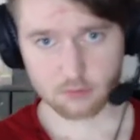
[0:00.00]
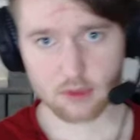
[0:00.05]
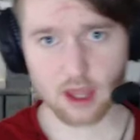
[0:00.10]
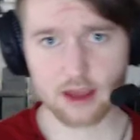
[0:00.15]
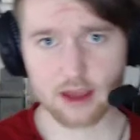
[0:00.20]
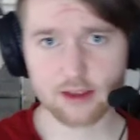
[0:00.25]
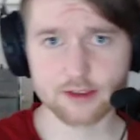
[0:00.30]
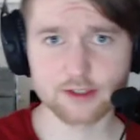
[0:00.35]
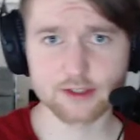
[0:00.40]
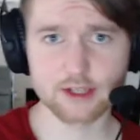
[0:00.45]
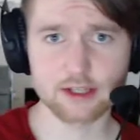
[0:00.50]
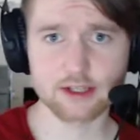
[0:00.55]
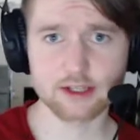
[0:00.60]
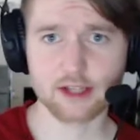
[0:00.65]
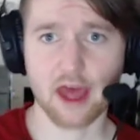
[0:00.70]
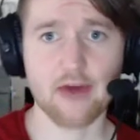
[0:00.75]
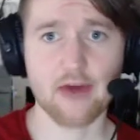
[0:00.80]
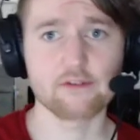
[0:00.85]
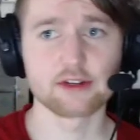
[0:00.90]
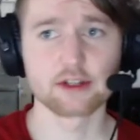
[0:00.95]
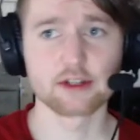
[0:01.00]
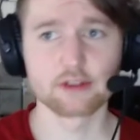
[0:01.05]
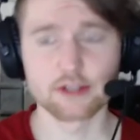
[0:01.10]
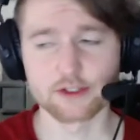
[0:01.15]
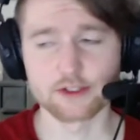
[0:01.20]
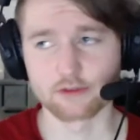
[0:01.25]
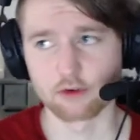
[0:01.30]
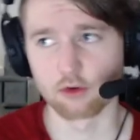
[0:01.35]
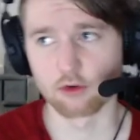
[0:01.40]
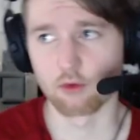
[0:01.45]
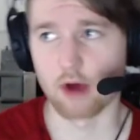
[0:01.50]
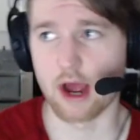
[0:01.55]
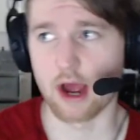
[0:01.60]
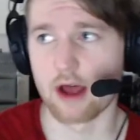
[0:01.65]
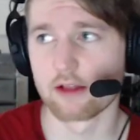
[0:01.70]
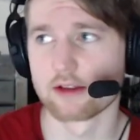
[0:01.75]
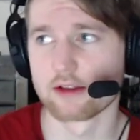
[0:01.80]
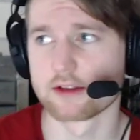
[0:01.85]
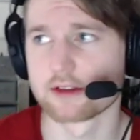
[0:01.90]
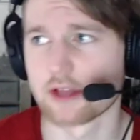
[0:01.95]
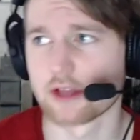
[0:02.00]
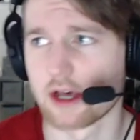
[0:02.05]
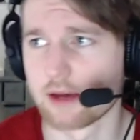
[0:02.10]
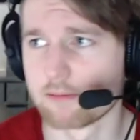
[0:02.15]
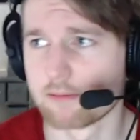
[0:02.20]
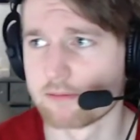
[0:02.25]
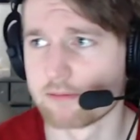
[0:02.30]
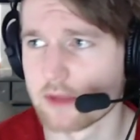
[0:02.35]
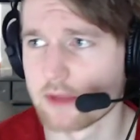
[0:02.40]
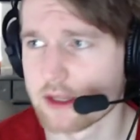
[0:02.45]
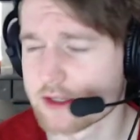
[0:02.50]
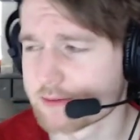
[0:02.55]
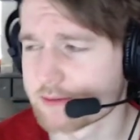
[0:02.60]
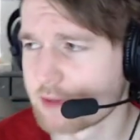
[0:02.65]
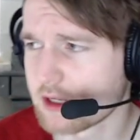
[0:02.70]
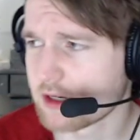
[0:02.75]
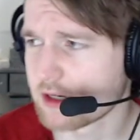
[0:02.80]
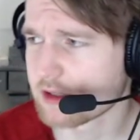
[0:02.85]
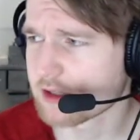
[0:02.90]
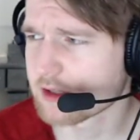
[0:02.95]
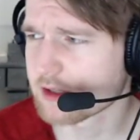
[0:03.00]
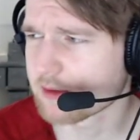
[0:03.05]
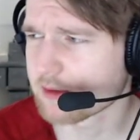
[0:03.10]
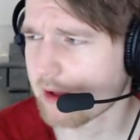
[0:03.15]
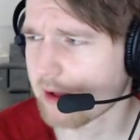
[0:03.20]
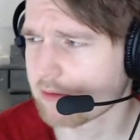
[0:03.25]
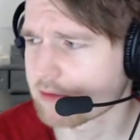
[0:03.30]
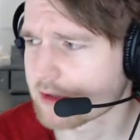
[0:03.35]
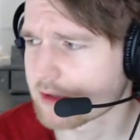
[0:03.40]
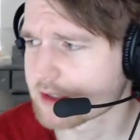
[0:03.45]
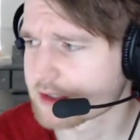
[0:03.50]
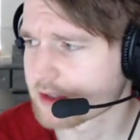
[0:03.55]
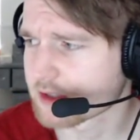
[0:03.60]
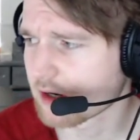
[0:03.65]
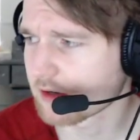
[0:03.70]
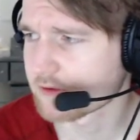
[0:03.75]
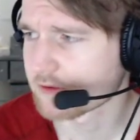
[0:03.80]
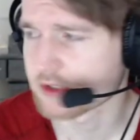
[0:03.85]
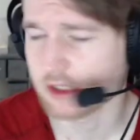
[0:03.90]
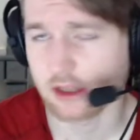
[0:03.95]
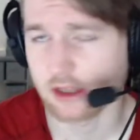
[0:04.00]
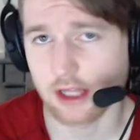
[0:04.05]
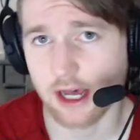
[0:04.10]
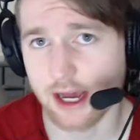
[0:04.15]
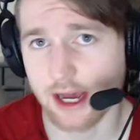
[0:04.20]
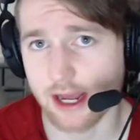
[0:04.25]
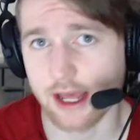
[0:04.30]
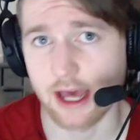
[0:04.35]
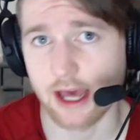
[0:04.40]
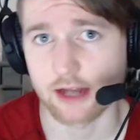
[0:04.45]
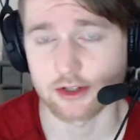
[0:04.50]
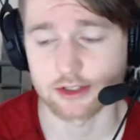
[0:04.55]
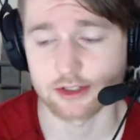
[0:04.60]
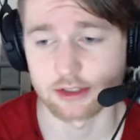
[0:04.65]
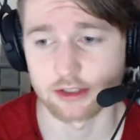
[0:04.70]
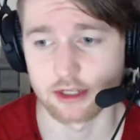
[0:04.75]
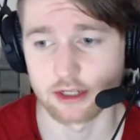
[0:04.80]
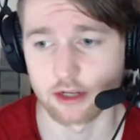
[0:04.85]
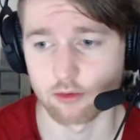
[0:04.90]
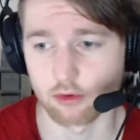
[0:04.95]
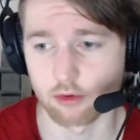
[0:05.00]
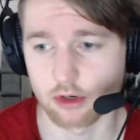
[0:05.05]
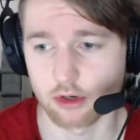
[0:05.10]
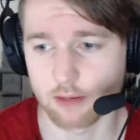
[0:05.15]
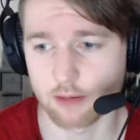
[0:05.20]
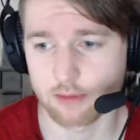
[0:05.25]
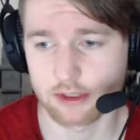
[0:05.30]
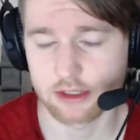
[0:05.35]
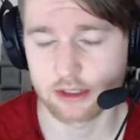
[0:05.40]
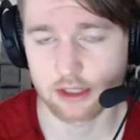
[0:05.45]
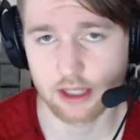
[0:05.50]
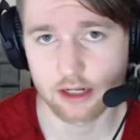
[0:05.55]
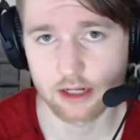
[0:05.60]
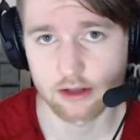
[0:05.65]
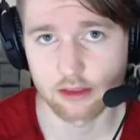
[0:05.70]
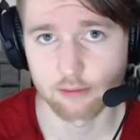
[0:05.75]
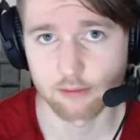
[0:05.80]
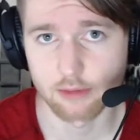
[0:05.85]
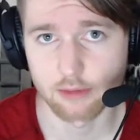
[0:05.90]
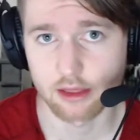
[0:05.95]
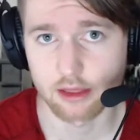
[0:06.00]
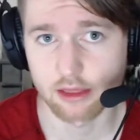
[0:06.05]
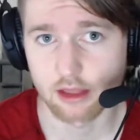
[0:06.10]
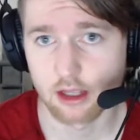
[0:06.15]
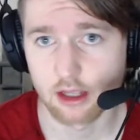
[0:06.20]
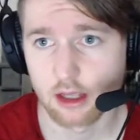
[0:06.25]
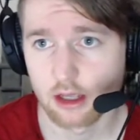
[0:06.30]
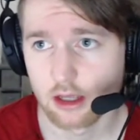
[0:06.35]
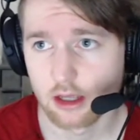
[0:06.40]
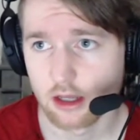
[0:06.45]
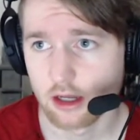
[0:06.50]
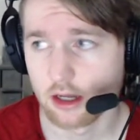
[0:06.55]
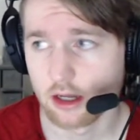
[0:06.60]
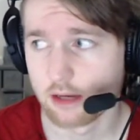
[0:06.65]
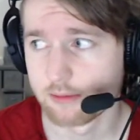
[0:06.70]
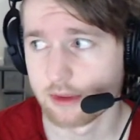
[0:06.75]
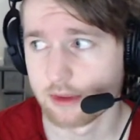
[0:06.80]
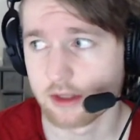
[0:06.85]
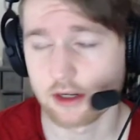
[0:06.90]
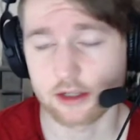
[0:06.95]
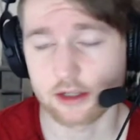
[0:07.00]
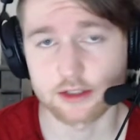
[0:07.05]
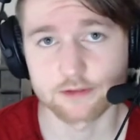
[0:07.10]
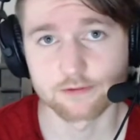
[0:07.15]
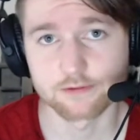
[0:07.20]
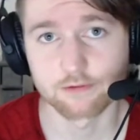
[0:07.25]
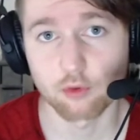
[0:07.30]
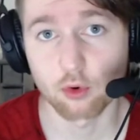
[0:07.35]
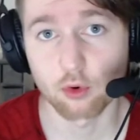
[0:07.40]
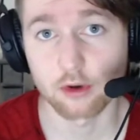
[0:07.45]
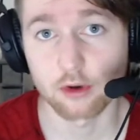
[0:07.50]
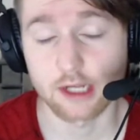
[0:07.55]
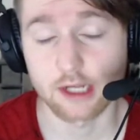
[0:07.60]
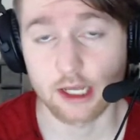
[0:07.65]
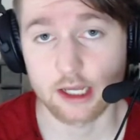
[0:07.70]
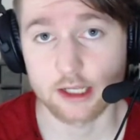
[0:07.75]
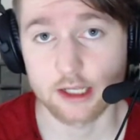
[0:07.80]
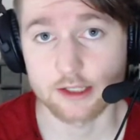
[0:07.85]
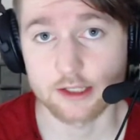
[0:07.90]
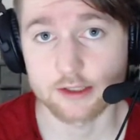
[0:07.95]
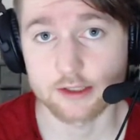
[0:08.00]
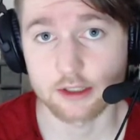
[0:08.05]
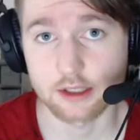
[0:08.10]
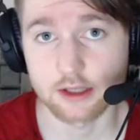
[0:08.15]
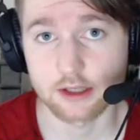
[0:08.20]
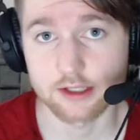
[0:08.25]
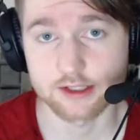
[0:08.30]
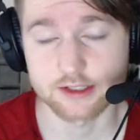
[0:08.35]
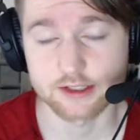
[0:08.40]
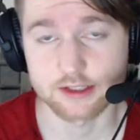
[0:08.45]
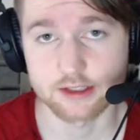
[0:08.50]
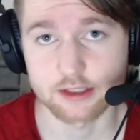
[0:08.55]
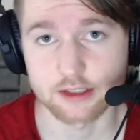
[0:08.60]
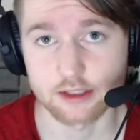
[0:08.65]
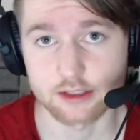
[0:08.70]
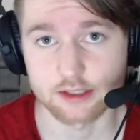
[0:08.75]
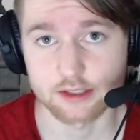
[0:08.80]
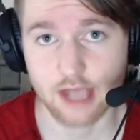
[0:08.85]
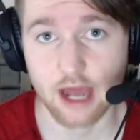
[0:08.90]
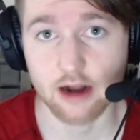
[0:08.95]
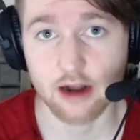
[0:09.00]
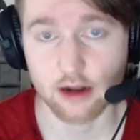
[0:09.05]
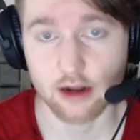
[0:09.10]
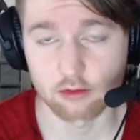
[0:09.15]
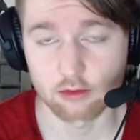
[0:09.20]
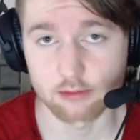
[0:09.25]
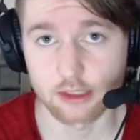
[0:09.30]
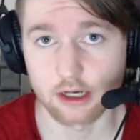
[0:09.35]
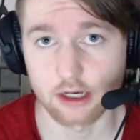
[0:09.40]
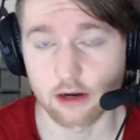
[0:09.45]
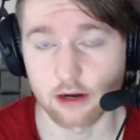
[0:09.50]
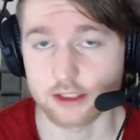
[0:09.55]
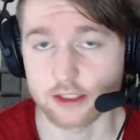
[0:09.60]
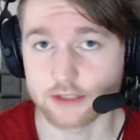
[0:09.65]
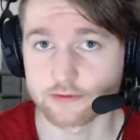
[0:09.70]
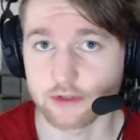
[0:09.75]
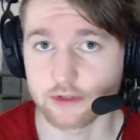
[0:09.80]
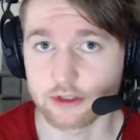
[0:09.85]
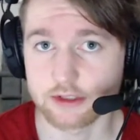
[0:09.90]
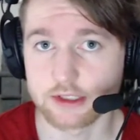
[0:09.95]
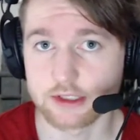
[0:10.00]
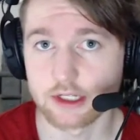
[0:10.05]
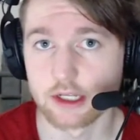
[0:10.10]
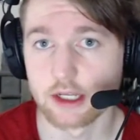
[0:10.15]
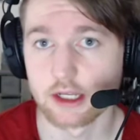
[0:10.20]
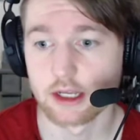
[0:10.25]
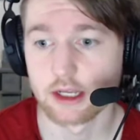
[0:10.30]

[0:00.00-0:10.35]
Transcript: Since I haven't done these for a while, it's been about the start of July actually, and we're coming to the end of the month in the next 4 days. This Saturday will be August 1st.